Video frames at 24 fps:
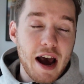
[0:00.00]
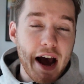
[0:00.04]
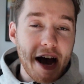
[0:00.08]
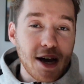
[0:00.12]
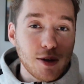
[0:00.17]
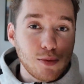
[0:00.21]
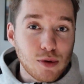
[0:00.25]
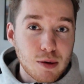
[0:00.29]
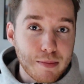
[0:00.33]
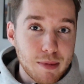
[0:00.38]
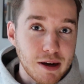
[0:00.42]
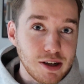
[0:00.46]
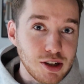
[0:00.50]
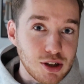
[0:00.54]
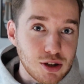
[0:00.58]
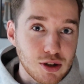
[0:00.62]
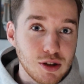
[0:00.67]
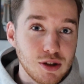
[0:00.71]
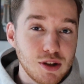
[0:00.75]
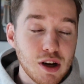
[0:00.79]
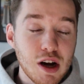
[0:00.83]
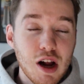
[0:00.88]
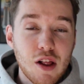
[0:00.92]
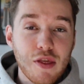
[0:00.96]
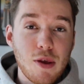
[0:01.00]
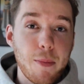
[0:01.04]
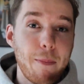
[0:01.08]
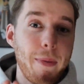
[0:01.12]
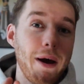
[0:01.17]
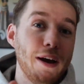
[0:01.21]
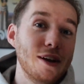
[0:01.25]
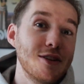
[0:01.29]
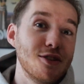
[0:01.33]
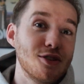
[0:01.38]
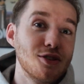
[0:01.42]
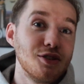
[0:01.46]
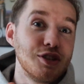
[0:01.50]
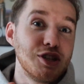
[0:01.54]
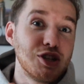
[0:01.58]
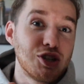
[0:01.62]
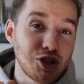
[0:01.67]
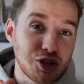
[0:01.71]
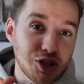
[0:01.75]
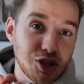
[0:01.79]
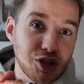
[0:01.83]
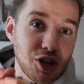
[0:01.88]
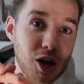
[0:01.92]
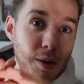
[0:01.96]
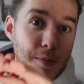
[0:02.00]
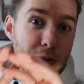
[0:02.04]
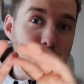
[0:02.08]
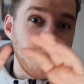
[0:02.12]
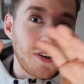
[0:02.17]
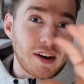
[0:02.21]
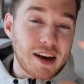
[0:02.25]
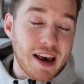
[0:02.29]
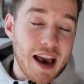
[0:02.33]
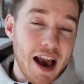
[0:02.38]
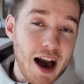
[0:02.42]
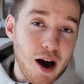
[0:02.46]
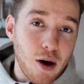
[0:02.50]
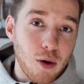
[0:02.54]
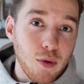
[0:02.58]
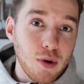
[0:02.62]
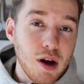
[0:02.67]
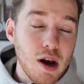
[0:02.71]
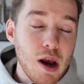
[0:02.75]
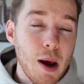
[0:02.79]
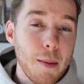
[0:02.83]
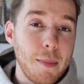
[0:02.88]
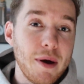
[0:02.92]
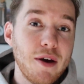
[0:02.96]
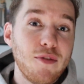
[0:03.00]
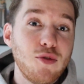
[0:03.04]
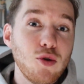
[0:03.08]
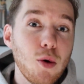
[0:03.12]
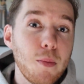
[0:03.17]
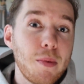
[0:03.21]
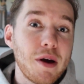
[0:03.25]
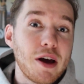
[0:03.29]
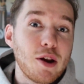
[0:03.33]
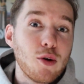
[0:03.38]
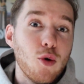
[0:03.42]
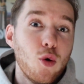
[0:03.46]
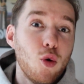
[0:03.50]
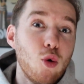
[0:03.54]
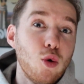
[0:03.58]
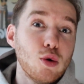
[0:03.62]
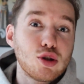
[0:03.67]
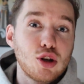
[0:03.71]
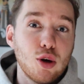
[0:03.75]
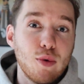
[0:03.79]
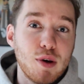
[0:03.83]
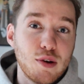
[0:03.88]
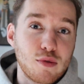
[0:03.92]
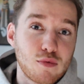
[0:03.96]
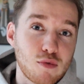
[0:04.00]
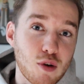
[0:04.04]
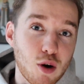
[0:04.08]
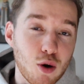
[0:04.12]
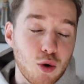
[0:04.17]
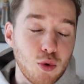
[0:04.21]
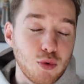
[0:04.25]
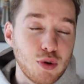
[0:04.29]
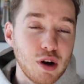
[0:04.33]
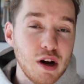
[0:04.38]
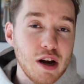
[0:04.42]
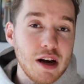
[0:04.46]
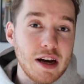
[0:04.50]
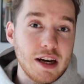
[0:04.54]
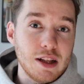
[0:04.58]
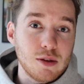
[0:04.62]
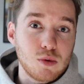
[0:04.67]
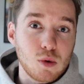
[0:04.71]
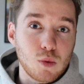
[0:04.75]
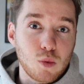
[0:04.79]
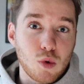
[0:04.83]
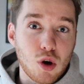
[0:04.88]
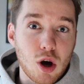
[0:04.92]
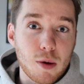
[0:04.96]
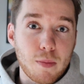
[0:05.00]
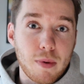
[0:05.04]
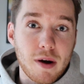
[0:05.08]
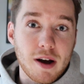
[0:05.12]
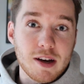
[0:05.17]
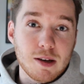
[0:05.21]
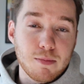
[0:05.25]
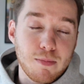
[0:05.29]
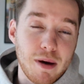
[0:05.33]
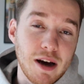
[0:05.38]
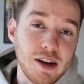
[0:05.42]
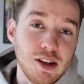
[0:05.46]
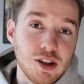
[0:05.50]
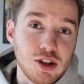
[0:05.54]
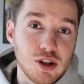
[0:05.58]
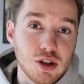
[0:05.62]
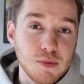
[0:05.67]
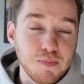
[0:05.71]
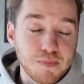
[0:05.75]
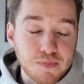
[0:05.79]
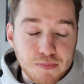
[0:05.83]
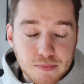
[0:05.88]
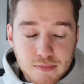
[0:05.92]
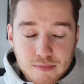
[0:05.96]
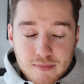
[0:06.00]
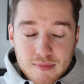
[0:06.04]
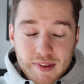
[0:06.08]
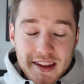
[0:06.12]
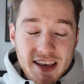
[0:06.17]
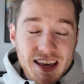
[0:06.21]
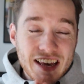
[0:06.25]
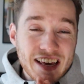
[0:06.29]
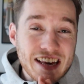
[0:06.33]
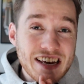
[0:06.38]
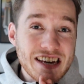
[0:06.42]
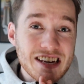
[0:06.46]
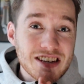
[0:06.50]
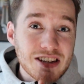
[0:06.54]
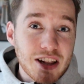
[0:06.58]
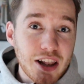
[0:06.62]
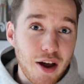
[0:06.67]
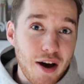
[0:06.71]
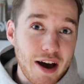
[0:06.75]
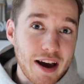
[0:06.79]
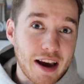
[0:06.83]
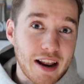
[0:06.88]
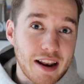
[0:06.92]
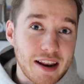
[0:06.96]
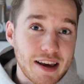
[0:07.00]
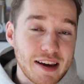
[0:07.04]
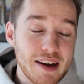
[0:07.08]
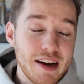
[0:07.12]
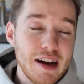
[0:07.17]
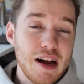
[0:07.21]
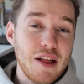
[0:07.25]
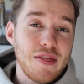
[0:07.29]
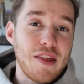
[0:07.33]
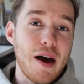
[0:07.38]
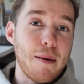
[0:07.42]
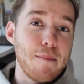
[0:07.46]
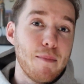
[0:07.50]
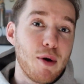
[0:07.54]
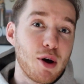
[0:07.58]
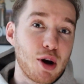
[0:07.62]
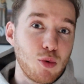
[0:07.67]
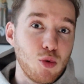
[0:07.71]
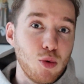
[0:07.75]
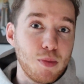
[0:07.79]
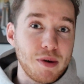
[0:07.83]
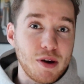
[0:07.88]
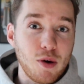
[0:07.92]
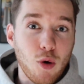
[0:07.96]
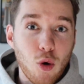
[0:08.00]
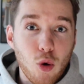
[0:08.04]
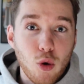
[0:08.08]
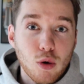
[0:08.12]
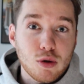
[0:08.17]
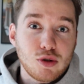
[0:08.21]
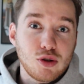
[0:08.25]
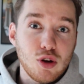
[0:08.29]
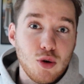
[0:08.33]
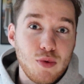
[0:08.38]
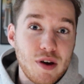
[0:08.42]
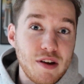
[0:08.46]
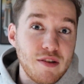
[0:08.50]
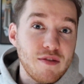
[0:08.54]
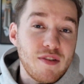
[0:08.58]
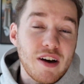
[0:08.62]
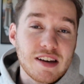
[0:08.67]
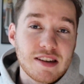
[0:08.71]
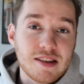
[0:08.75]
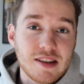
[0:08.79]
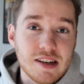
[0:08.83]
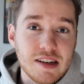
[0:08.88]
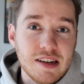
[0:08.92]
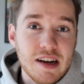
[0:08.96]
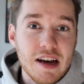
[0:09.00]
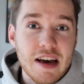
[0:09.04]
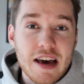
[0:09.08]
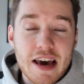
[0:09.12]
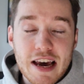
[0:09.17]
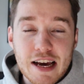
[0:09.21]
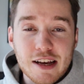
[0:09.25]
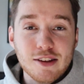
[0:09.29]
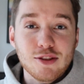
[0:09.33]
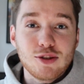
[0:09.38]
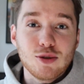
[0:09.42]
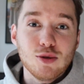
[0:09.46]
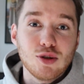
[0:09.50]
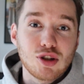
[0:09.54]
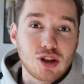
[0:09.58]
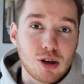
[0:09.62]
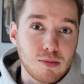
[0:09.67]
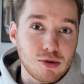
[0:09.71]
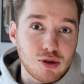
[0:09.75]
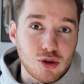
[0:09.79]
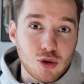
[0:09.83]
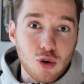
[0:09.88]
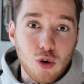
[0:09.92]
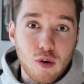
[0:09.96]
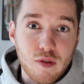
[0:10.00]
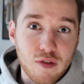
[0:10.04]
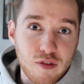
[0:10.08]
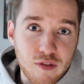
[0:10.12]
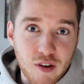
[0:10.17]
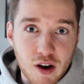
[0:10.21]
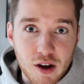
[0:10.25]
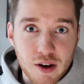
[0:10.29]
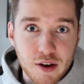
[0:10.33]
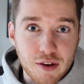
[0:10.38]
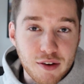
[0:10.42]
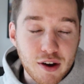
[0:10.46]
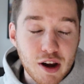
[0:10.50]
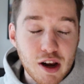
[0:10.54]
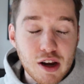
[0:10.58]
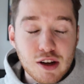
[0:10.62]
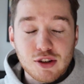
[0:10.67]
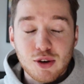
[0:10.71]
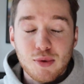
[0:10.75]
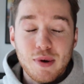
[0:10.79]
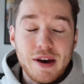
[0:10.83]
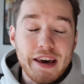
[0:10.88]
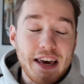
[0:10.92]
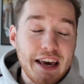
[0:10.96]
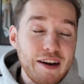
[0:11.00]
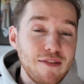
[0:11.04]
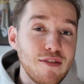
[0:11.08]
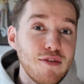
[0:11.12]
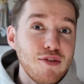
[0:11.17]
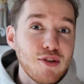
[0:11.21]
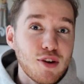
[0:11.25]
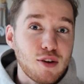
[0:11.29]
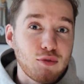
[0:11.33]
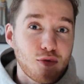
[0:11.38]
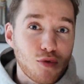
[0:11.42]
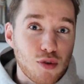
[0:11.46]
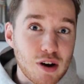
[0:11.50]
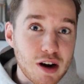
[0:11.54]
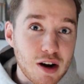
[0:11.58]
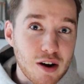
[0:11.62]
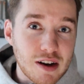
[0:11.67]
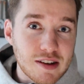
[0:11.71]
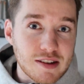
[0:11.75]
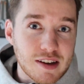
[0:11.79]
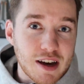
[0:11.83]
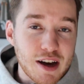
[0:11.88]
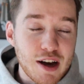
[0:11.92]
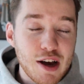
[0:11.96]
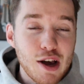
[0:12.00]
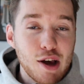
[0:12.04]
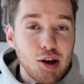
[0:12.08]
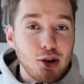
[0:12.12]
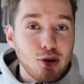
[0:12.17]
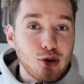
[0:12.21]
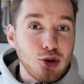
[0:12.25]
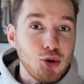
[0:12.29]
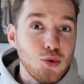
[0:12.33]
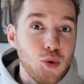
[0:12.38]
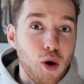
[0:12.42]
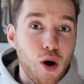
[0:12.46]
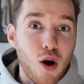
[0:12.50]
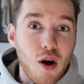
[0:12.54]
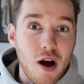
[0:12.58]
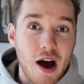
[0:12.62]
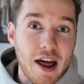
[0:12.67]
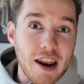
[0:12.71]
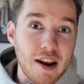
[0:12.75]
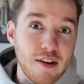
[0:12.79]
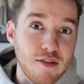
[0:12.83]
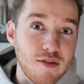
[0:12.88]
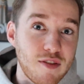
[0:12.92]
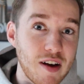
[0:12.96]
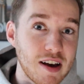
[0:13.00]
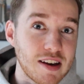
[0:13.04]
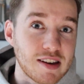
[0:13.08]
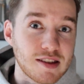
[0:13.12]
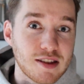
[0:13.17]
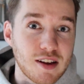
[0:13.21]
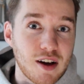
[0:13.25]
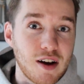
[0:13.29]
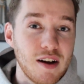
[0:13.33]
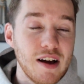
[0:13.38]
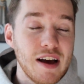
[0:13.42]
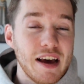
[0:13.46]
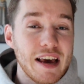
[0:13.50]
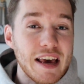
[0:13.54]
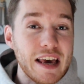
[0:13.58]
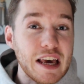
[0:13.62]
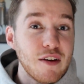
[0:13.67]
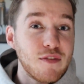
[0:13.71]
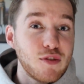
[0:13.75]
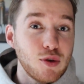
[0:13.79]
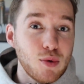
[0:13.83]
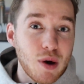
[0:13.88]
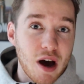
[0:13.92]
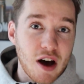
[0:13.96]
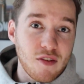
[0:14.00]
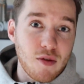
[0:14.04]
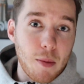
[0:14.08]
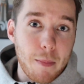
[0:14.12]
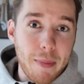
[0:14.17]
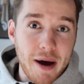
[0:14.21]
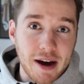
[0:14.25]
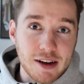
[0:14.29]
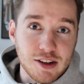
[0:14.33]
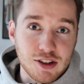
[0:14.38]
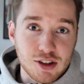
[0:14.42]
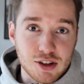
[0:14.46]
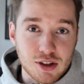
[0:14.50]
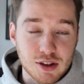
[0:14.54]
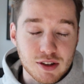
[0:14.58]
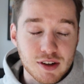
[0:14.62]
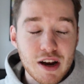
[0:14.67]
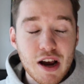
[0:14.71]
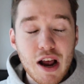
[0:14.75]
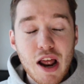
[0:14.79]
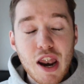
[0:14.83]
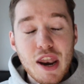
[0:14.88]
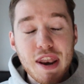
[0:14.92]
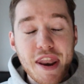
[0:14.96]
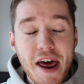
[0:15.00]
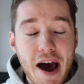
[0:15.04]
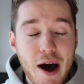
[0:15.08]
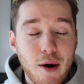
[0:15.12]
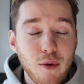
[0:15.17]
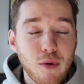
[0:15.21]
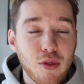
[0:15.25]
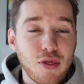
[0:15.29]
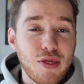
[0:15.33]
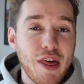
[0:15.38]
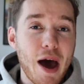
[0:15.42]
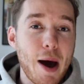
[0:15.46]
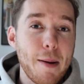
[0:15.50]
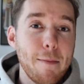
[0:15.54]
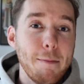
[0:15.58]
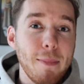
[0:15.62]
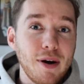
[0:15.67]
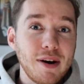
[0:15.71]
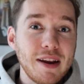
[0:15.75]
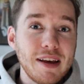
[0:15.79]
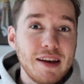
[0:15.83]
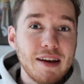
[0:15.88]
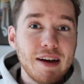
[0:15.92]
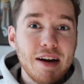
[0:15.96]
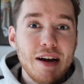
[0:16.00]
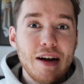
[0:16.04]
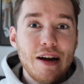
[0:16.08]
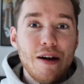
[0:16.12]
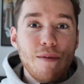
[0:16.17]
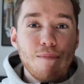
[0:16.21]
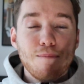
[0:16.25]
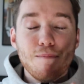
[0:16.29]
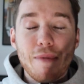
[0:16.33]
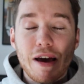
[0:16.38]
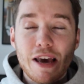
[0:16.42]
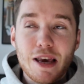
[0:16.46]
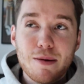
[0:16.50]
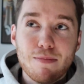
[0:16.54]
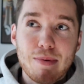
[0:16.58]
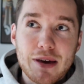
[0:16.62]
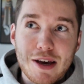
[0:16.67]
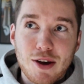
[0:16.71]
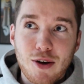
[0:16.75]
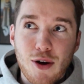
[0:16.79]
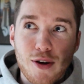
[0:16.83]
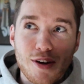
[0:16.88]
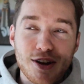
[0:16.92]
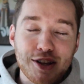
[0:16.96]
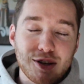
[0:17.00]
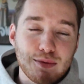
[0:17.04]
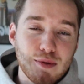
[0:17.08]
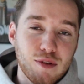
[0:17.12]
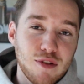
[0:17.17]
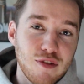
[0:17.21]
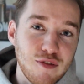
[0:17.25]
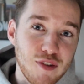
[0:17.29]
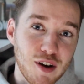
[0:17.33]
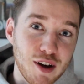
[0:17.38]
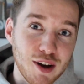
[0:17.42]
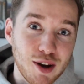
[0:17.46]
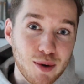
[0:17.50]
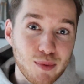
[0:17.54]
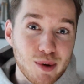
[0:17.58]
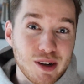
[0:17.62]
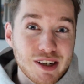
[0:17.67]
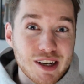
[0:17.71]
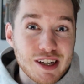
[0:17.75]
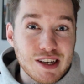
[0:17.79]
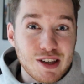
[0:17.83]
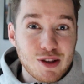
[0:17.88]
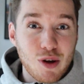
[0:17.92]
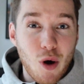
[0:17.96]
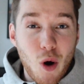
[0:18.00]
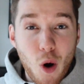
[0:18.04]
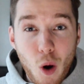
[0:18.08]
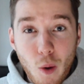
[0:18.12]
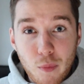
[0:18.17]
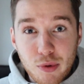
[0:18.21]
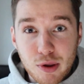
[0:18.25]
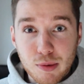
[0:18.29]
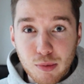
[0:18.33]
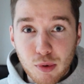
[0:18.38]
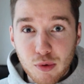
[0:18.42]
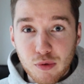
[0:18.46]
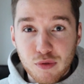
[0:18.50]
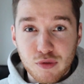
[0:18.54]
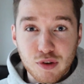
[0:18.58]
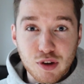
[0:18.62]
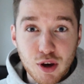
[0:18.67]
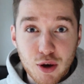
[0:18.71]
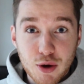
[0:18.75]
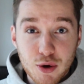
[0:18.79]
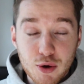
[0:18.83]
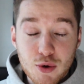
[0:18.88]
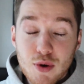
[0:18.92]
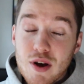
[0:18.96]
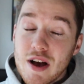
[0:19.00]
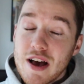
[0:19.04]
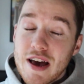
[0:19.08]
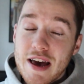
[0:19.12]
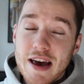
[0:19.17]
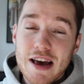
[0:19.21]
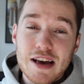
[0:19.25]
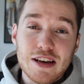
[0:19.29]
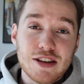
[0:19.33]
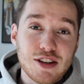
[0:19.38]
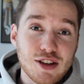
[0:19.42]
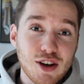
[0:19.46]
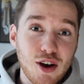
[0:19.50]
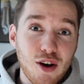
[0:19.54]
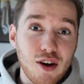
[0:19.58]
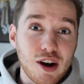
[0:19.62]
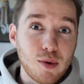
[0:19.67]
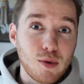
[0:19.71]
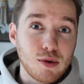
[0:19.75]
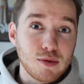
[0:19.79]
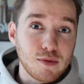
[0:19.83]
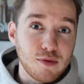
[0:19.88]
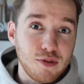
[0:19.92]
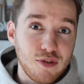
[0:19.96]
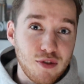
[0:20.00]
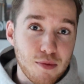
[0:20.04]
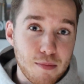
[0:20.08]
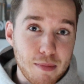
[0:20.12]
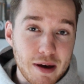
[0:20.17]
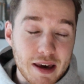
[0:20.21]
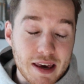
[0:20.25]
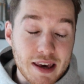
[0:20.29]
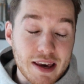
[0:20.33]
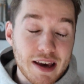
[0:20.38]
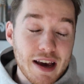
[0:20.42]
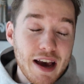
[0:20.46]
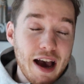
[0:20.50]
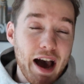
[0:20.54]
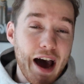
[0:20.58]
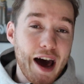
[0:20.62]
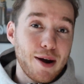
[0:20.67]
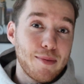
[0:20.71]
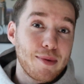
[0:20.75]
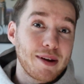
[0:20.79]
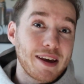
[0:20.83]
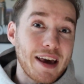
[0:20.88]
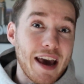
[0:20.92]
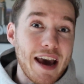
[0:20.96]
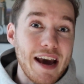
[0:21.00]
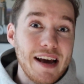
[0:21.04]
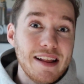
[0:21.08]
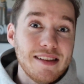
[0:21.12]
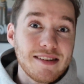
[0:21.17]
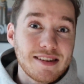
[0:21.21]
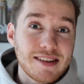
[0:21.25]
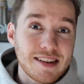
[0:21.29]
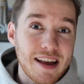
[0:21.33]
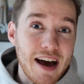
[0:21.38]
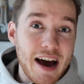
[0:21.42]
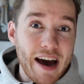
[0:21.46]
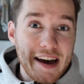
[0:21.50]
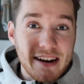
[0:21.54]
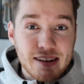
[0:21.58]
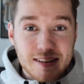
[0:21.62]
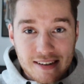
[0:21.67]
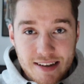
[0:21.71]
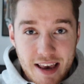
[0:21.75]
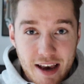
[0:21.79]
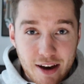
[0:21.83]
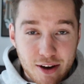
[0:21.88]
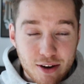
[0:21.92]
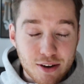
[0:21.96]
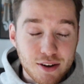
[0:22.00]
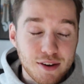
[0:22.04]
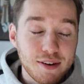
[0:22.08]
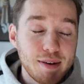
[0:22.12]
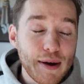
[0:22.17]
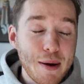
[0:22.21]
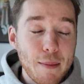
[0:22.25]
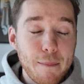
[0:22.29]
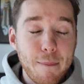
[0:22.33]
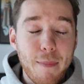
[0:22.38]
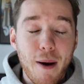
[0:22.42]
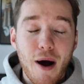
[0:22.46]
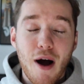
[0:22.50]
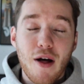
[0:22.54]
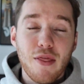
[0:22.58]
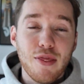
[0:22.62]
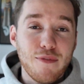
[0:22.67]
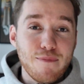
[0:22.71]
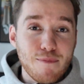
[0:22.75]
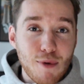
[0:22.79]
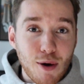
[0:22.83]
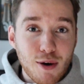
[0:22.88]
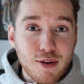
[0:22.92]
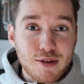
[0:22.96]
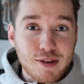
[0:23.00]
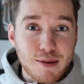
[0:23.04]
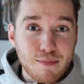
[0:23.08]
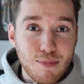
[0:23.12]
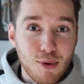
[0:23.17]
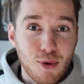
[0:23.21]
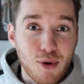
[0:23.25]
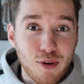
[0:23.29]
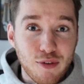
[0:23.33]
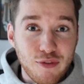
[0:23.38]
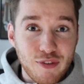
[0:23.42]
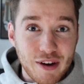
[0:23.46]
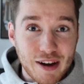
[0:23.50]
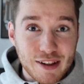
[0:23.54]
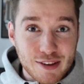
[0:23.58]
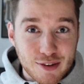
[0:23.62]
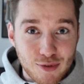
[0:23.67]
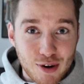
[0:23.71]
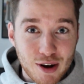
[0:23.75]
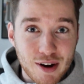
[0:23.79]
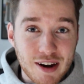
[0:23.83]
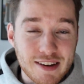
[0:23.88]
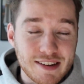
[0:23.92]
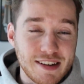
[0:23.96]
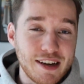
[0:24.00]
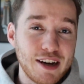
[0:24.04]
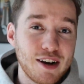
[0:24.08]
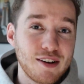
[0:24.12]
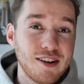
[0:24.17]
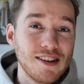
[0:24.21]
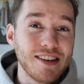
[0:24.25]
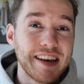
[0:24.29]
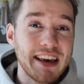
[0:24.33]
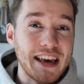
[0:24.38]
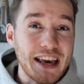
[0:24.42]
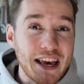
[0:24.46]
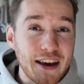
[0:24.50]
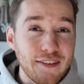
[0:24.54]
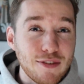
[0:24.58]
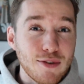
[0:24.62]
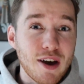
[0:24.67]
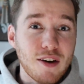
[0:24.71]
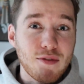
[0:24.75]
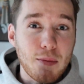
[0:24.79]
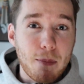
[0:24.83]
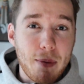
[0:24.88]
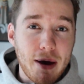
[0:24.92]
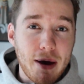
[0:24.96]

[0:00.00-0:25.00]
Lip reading: As we mentioned, the pension is just a type of account, but if you're being auto-enrolled into a workplace pension, it is likely that money will be auto-investing into some sort of fund. So even if you don't realize it, you are an investor if you have a pension. Now, that money may be going into a fund which isn't optimal for you. It certainly wasn't for me, and I'm gonna get into that in a second. But the most important thing to realize here is if you have a